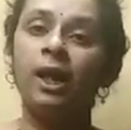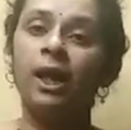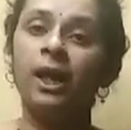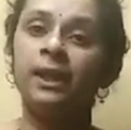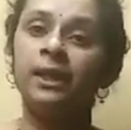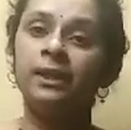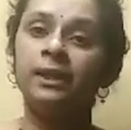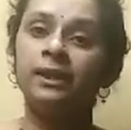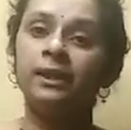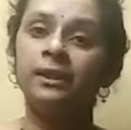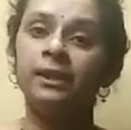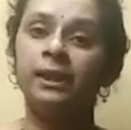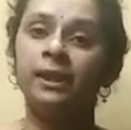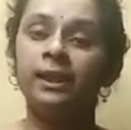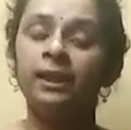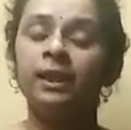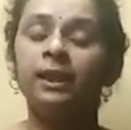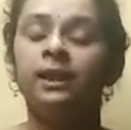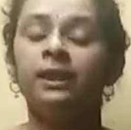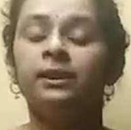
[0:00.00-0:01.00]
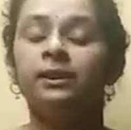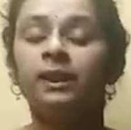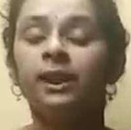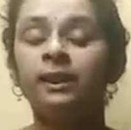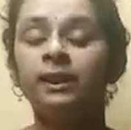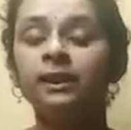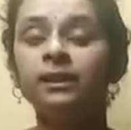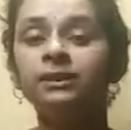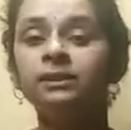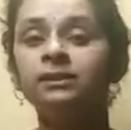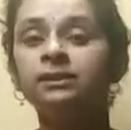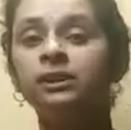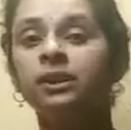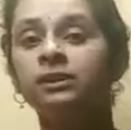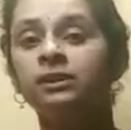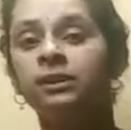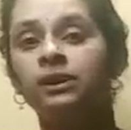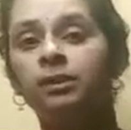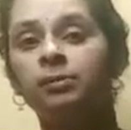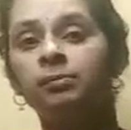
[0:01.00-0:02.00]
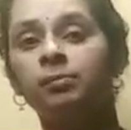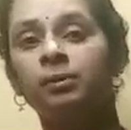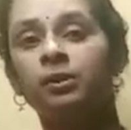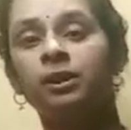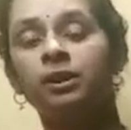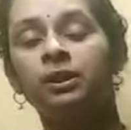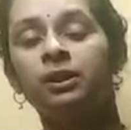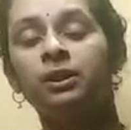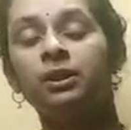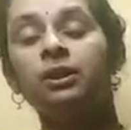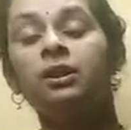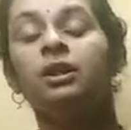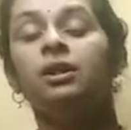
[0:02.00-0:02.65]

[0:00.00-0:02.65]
iron nail, that is nothing but,